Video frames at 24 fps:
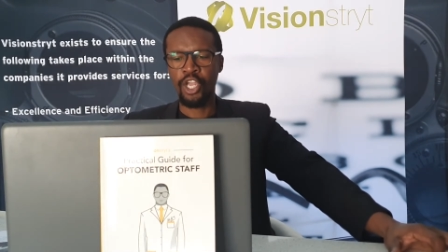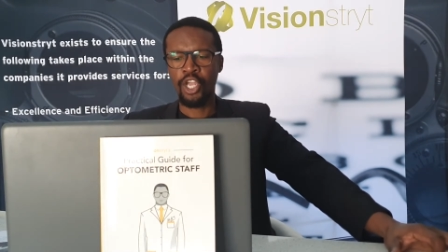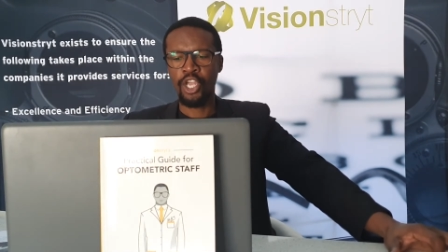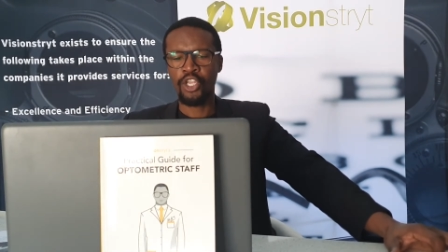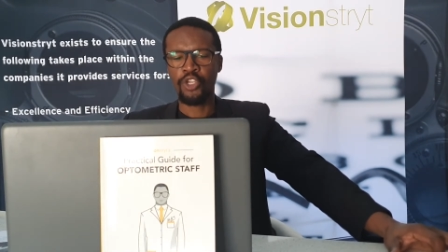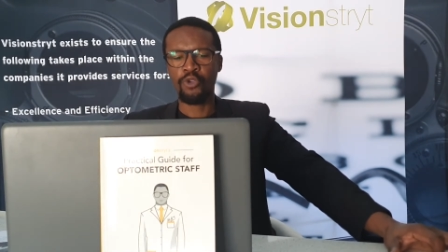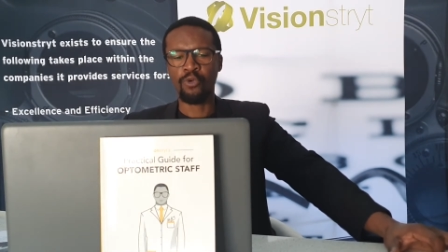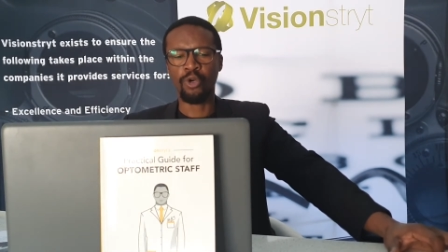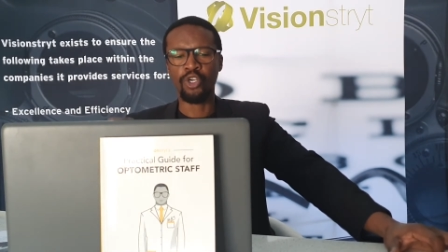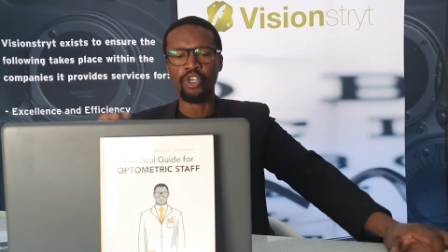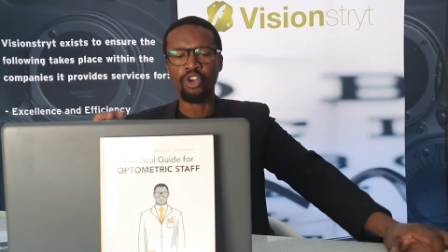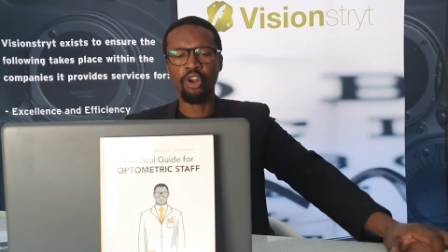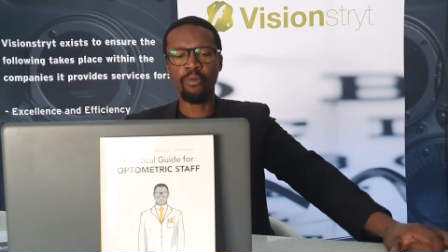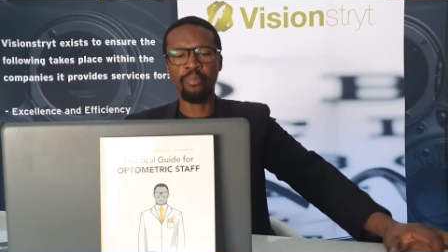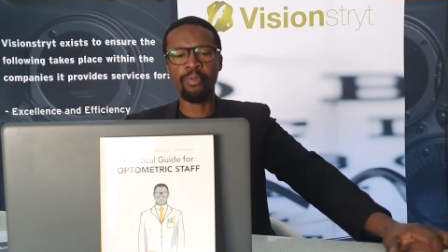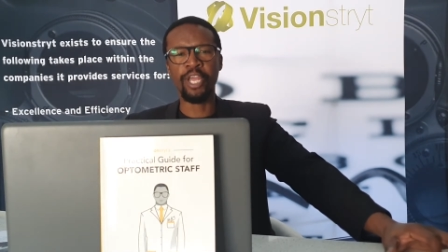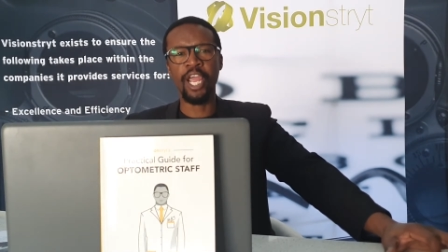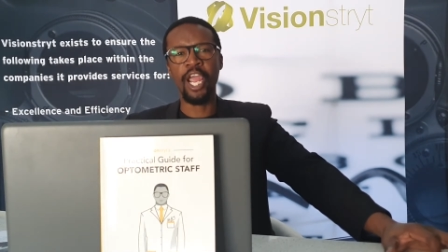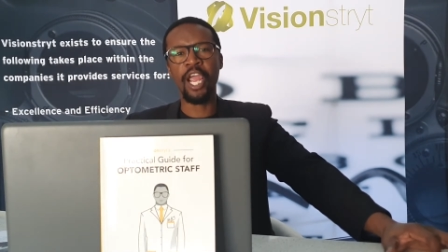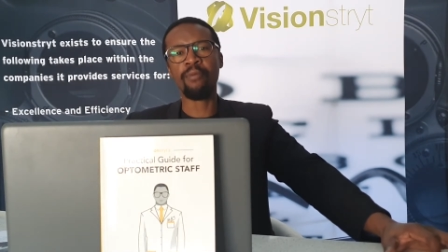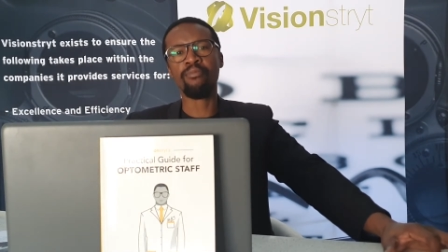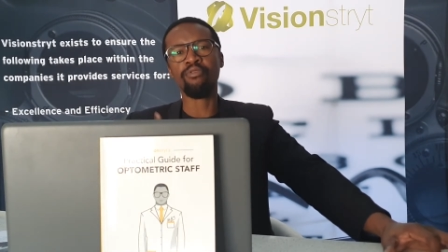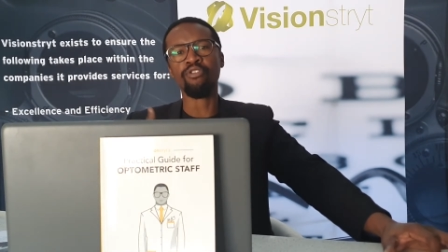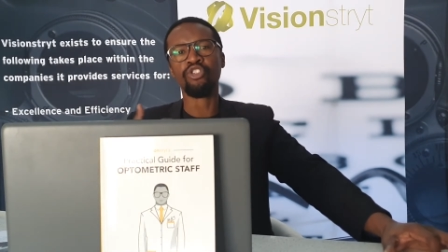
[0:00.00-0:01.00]
you will not
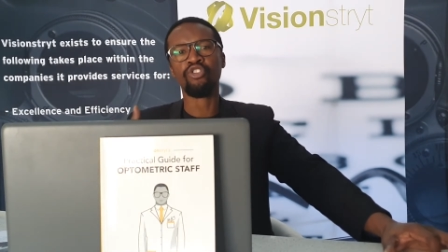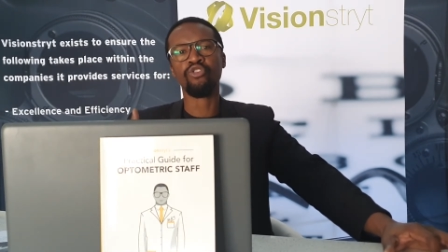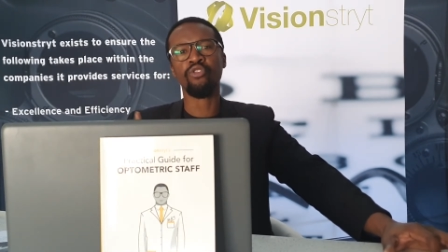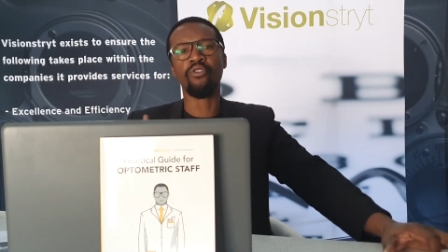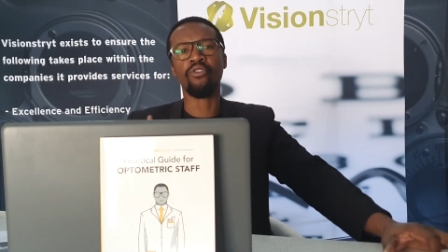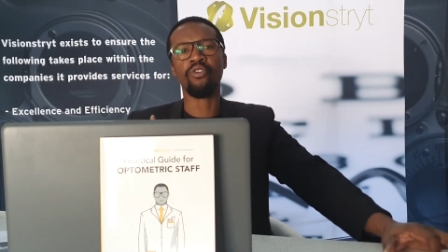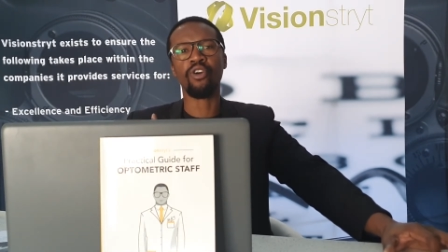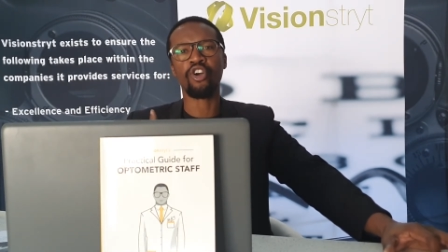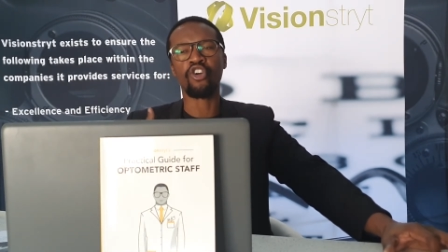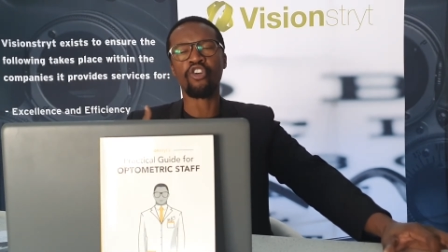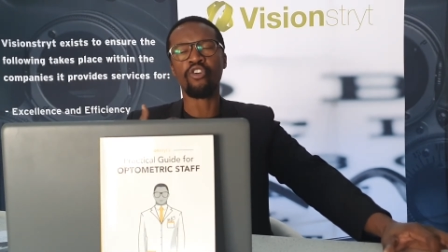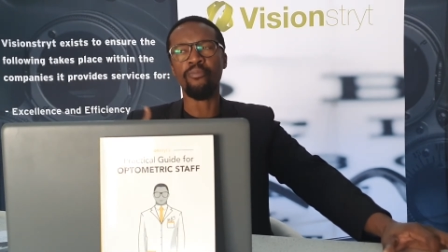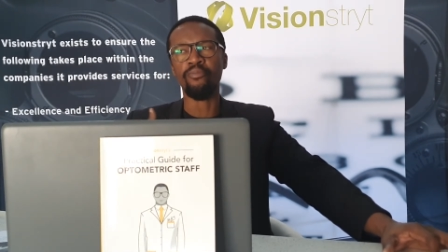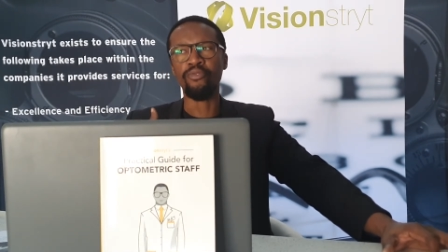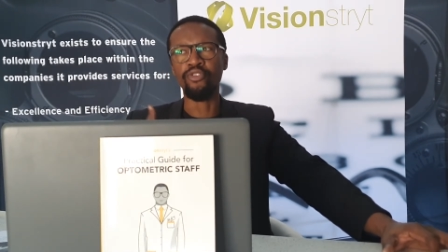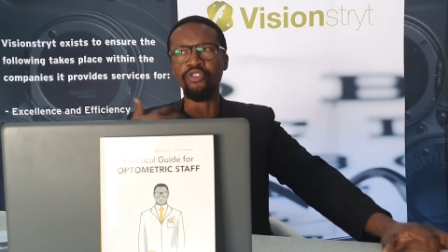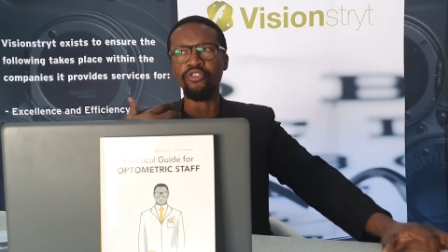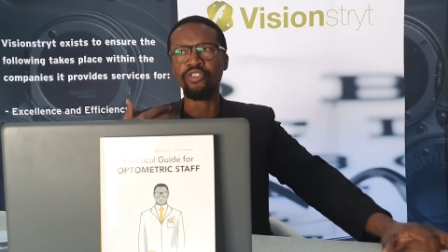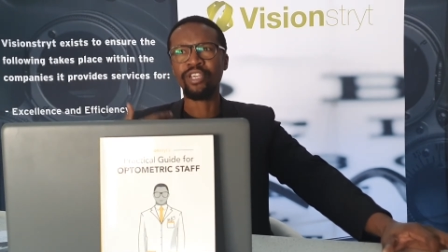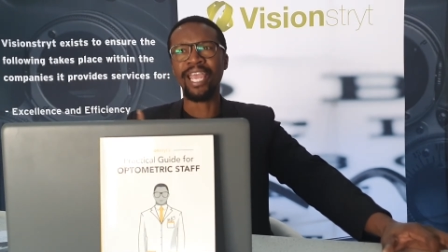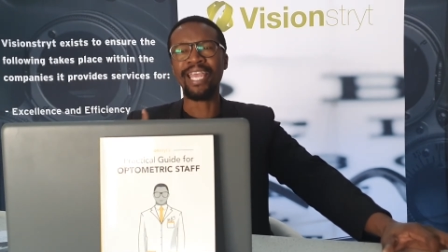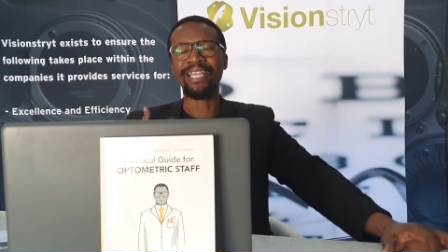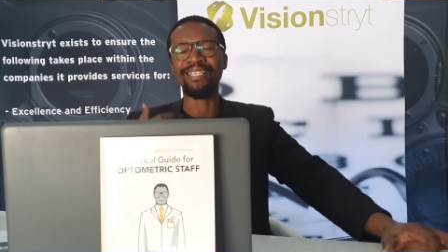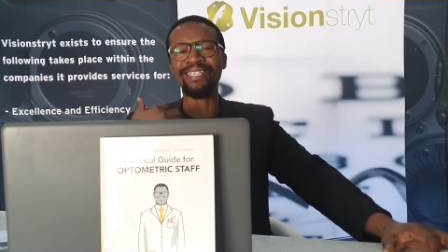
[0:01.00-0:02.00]
be able to
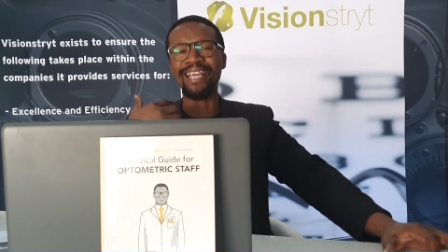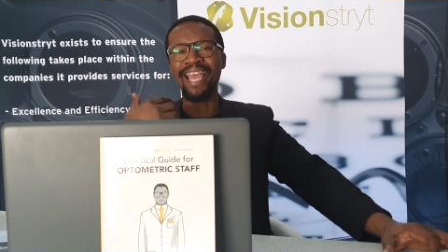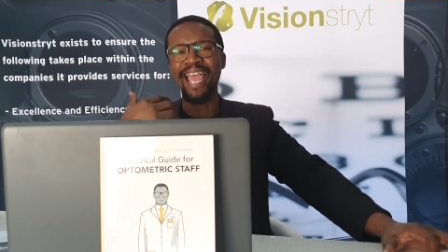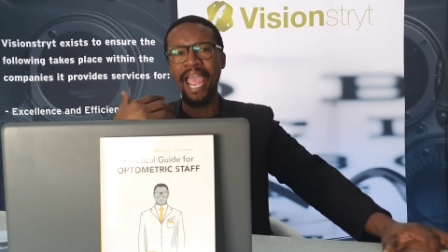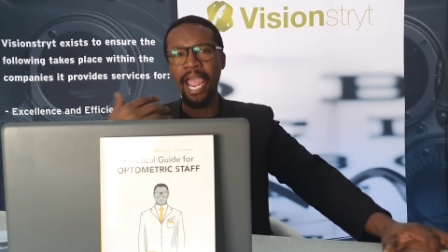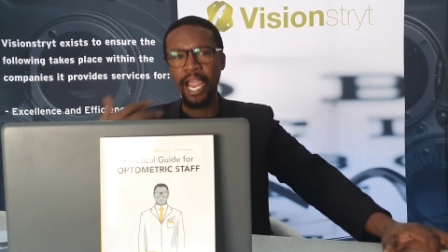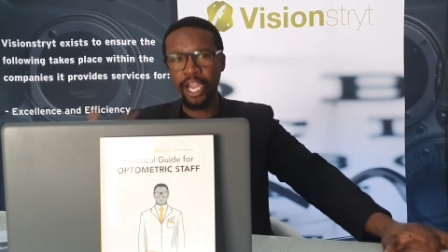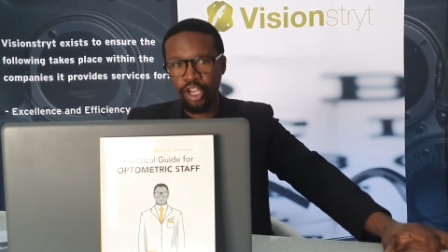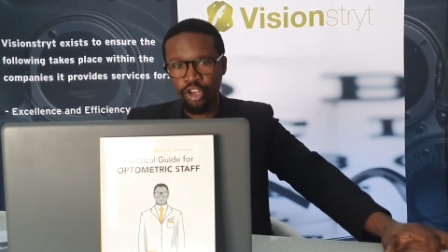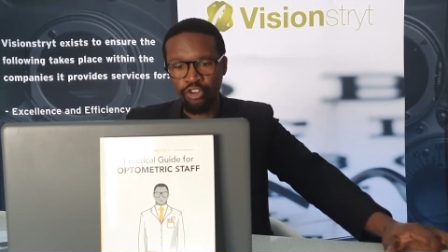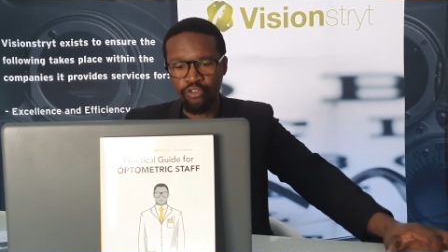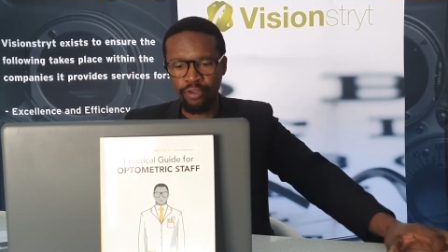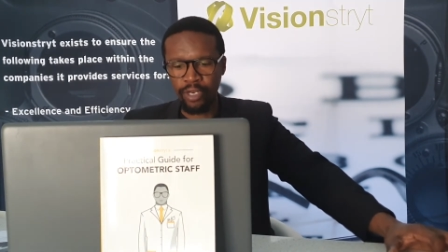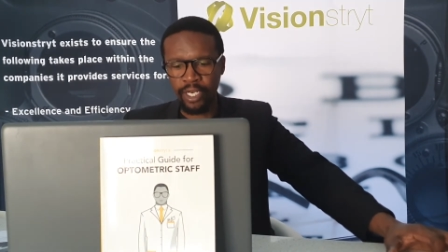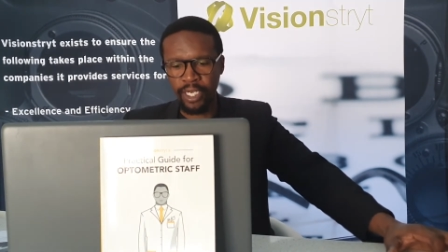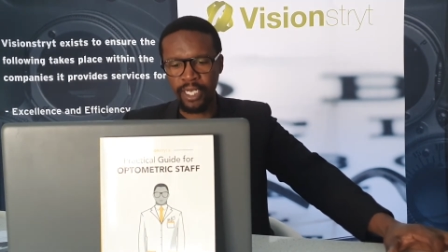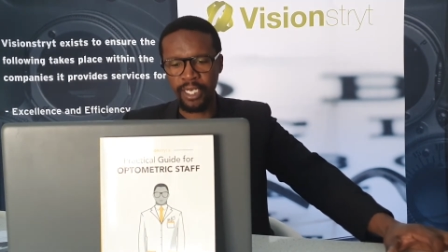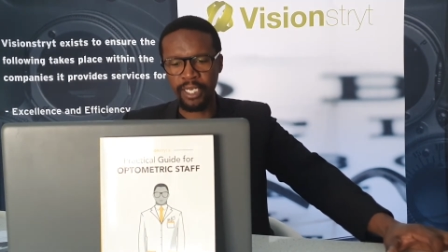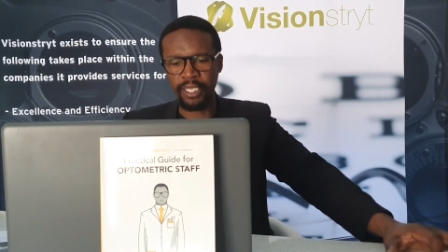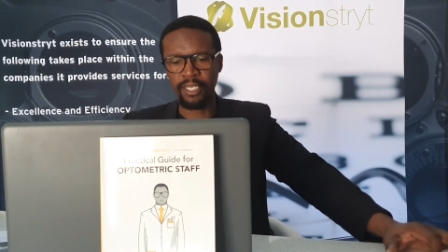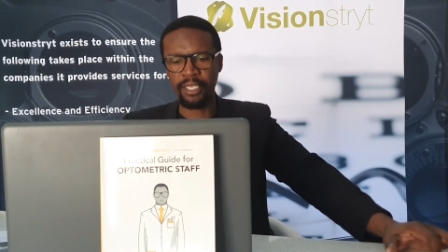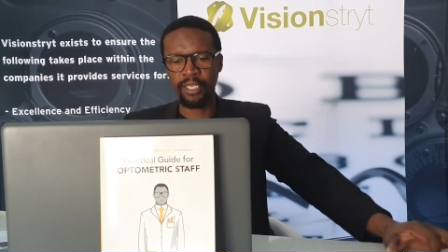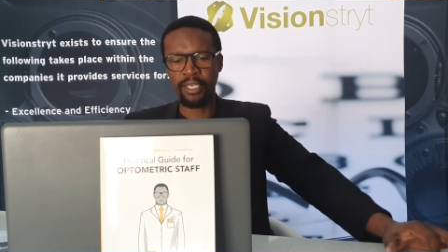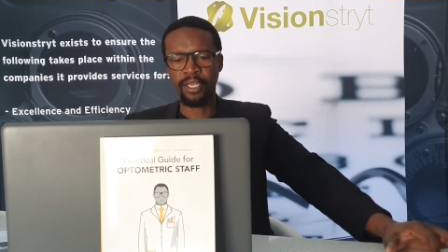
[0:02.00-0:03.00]
communicate
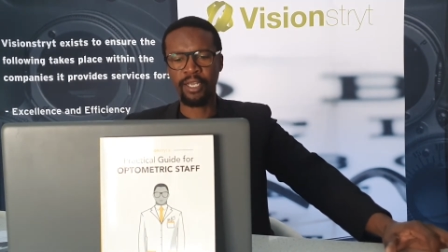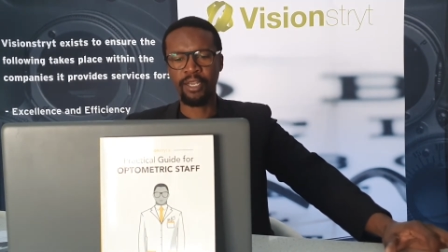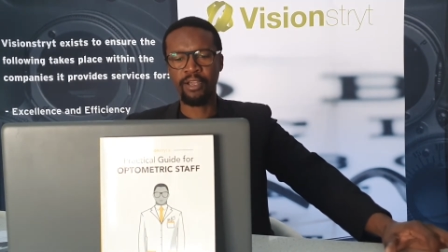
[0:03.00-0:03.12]
accurately